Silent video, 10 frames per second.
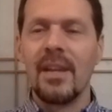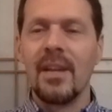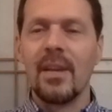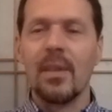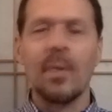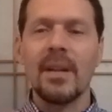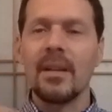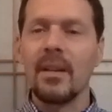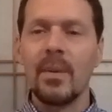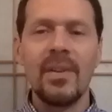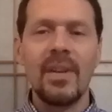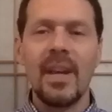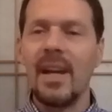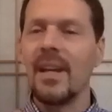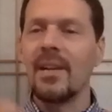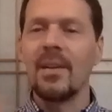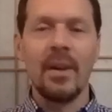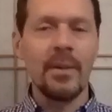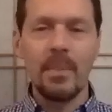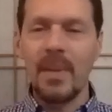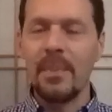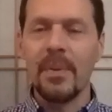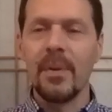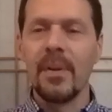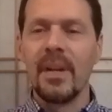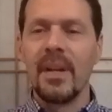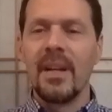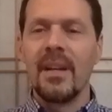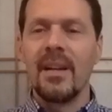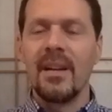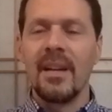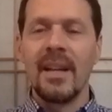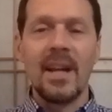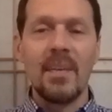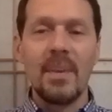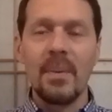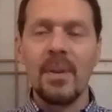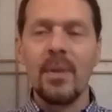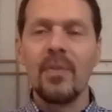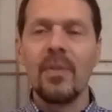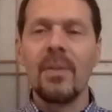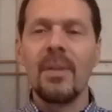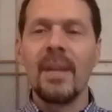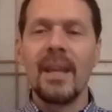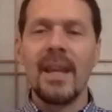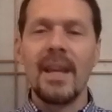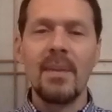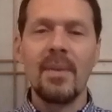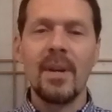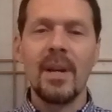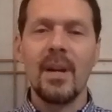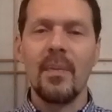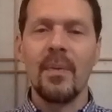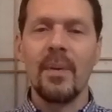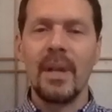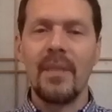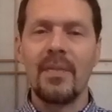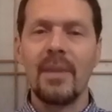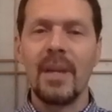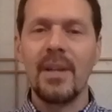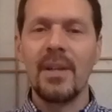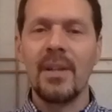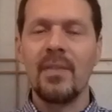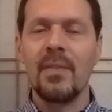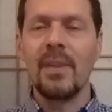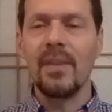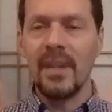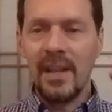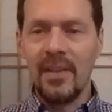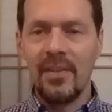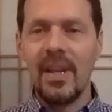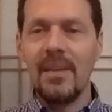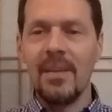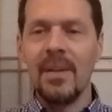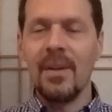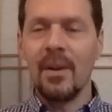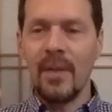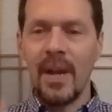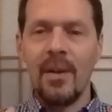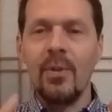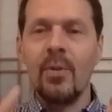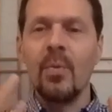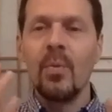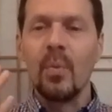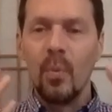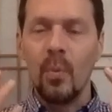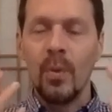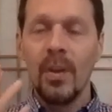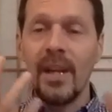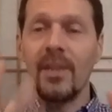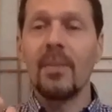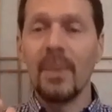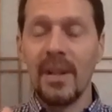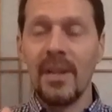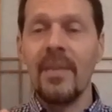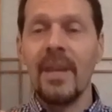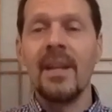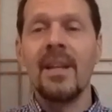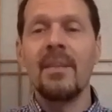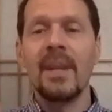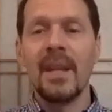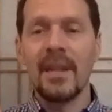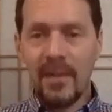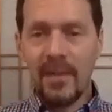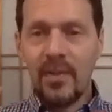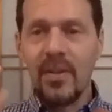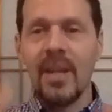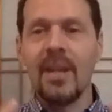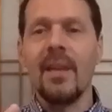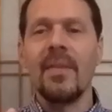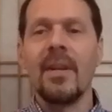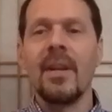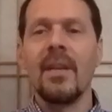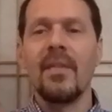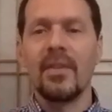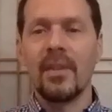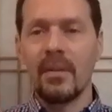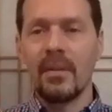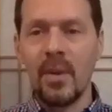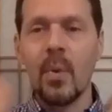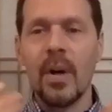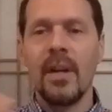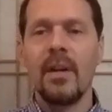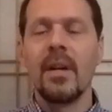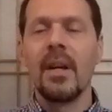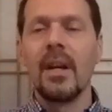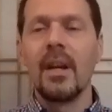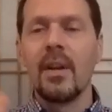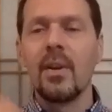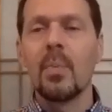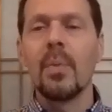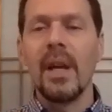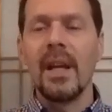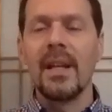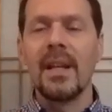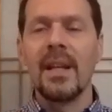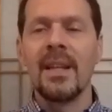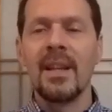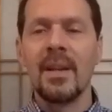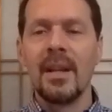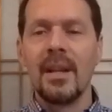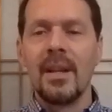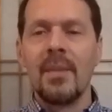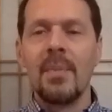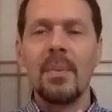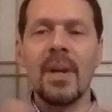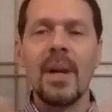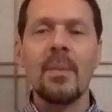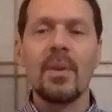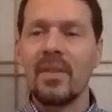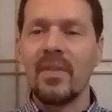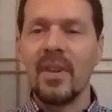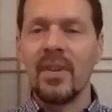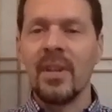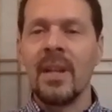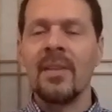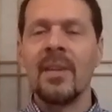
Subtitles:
going back to Louise Hay and other people, a lot of people use them and they can be very helpful. An affirmation is basically a statement of how you would like to believe. The idea being that if you say it often enough, it's going to rewire your brain. And then people got more sophisticated. They said,